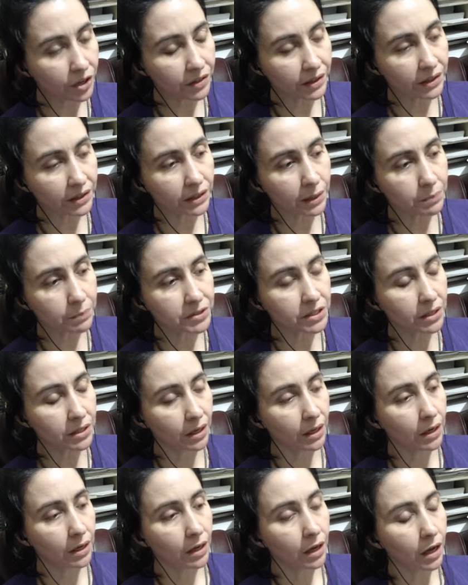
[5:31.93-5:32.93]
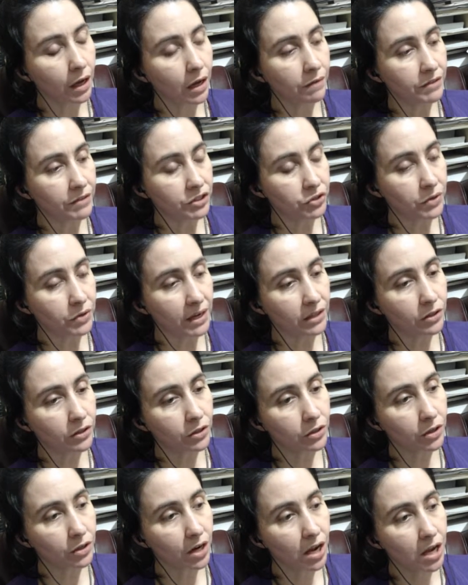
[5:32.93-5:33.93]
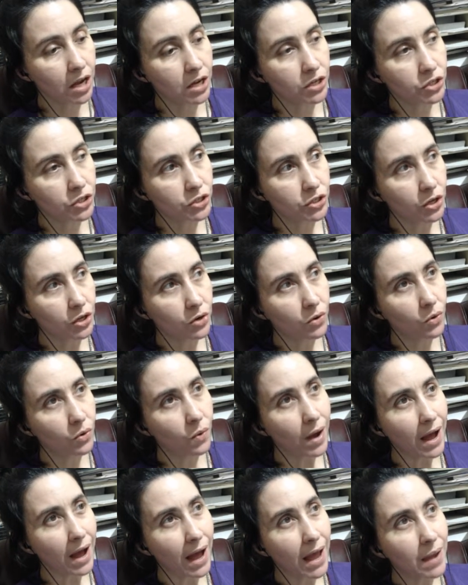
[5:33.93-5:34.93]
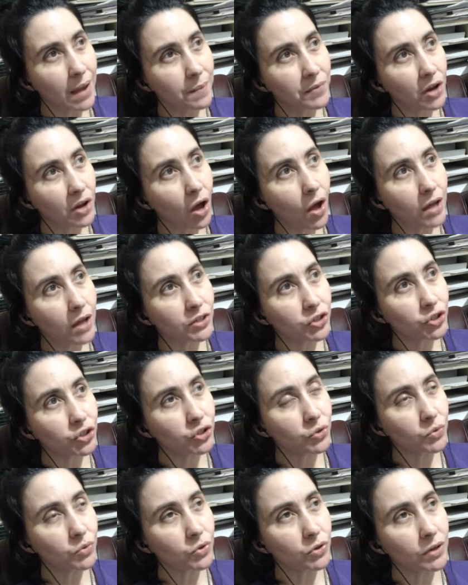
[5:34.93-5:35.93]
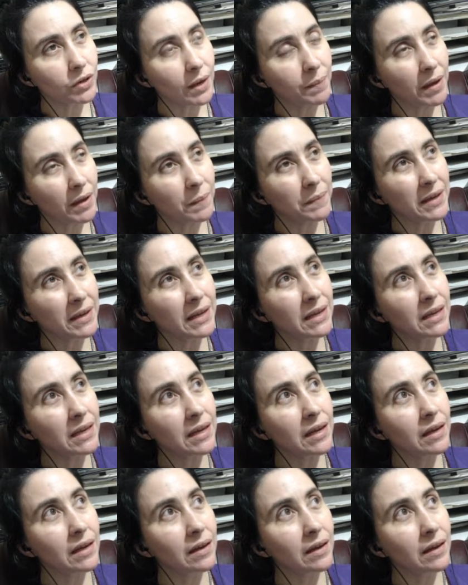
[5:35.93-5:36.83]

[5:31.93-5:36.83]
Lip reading: clips of the trailer. So I'm not sure. I mean,